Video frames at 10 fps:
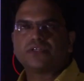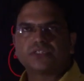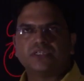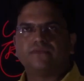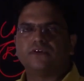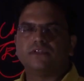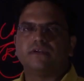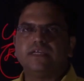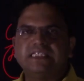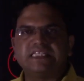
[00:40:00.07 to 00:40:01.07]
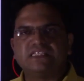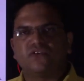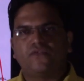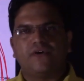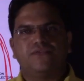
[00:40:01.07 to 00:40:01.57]
structure for the reasons
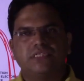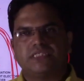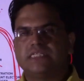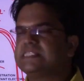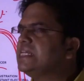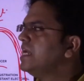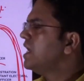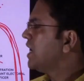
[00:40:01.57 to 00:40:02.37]
of efficiency